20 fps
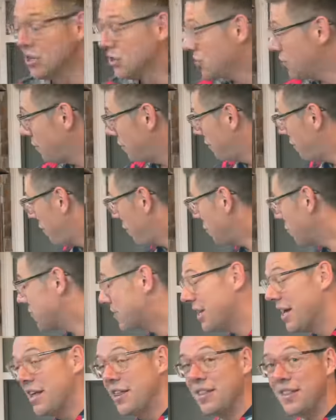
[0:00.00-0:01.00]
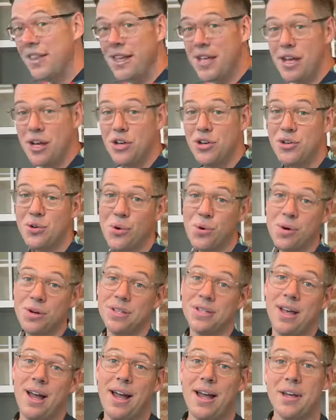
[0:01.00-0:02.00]
So first, the door
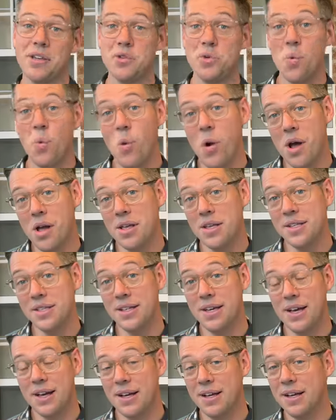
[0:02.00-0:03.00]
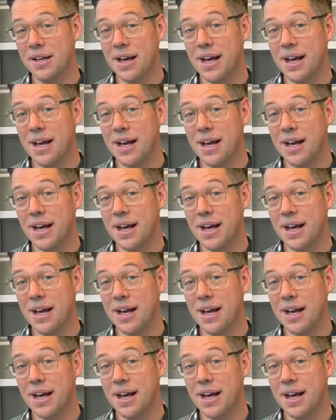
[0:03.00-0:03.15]
size was uh,